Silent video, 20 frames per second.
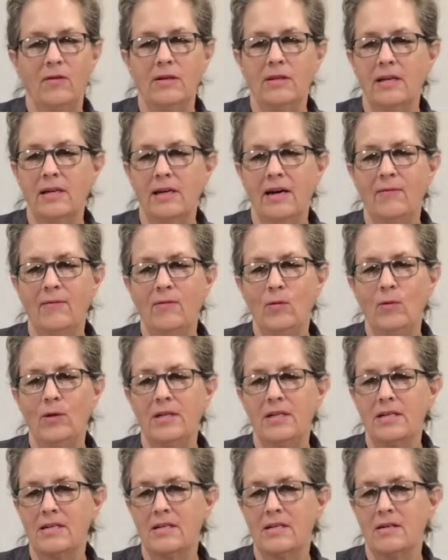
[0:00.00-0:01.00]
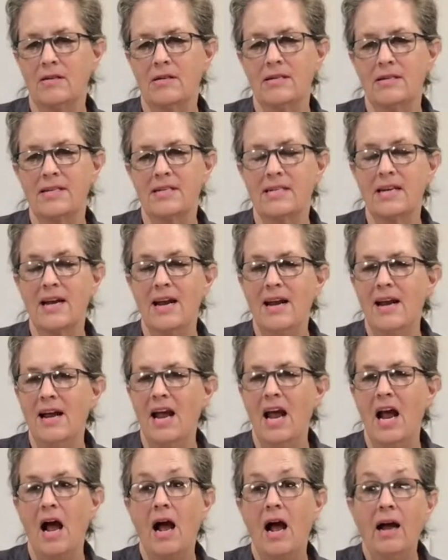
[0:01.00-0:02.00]
And then everyone starts,
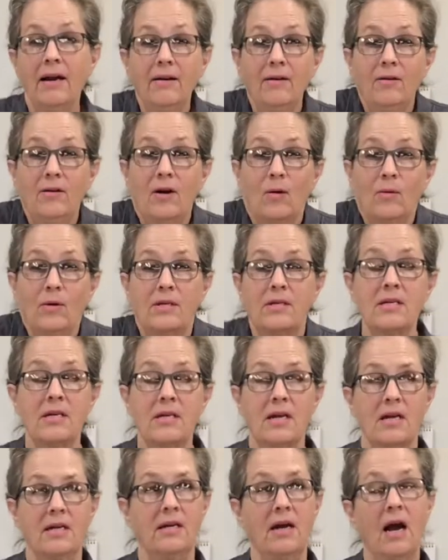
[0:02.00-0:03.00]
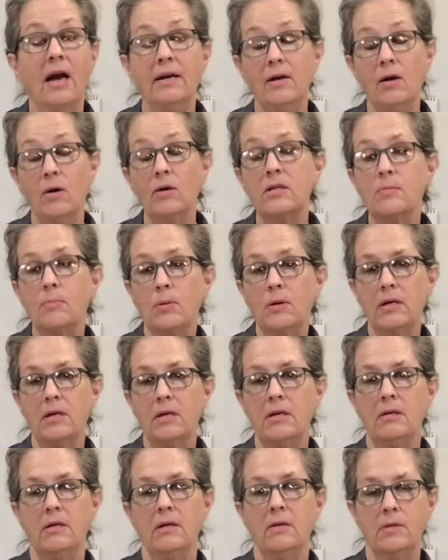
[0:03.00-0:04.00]
I don't know, it's like, I know it's
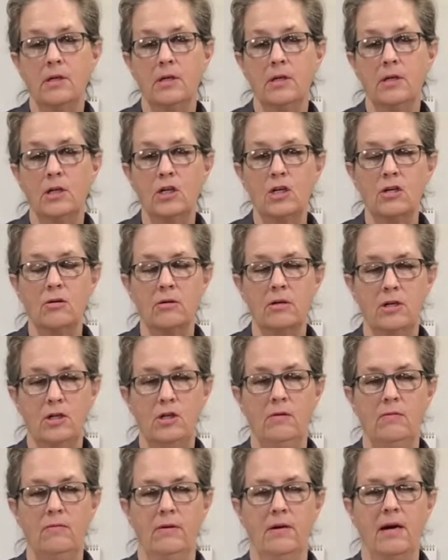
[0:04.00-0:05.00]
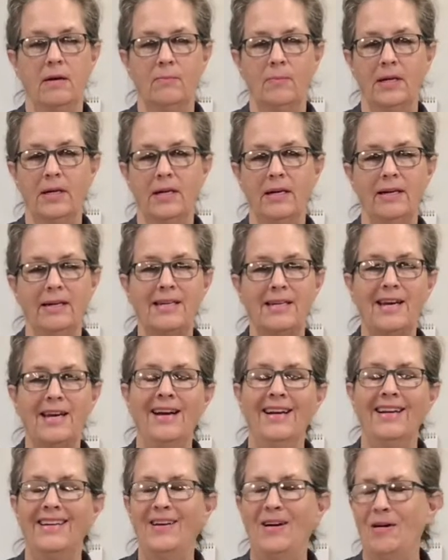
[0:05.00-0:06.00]
pretty immature and juvenile, but it
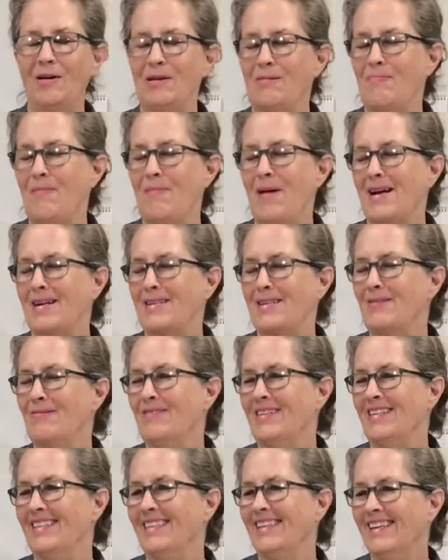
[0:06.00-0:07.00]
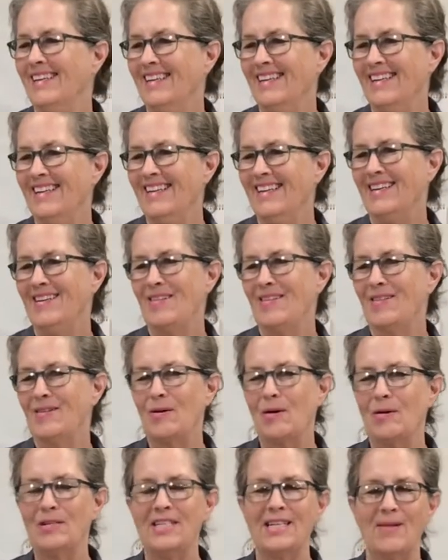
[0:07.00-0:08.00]
goes back to when you
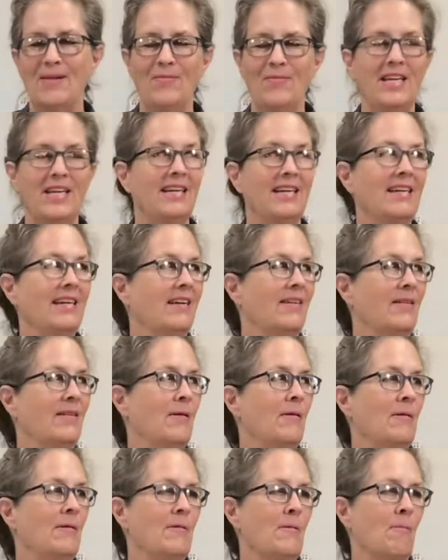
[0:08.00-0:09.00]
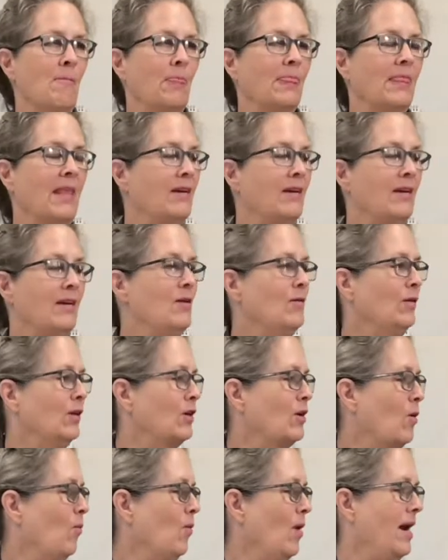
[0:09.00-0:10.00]
throw something and then you look
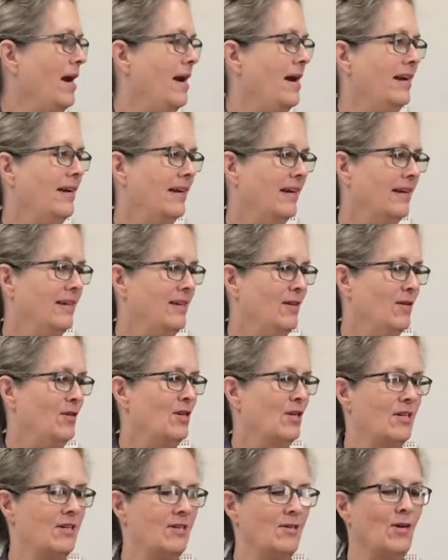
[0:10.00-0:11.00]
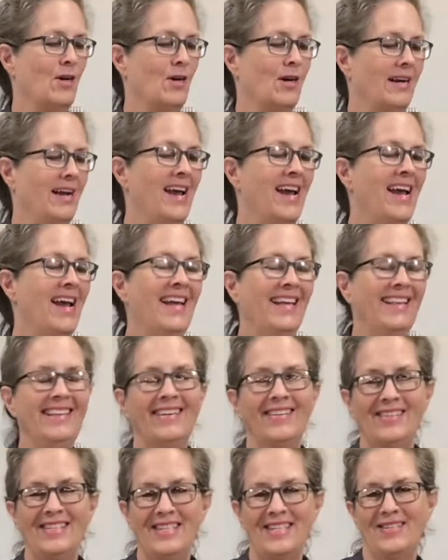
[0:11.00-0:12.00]
away and you just try, and
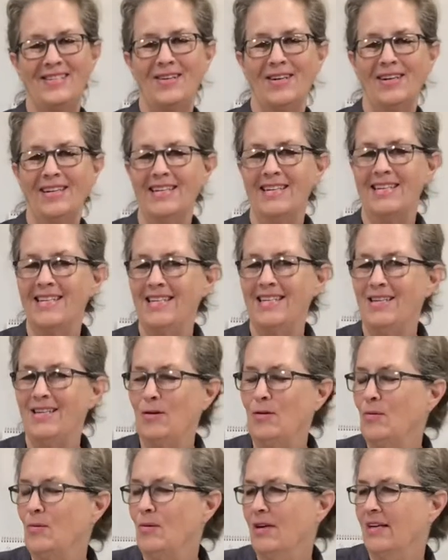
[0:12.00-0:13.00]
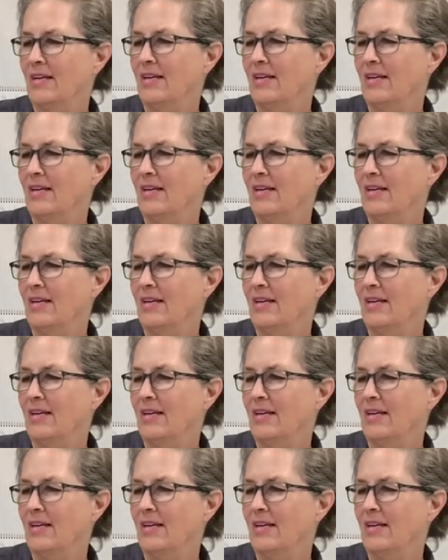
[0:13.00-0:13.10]
they're trying to see who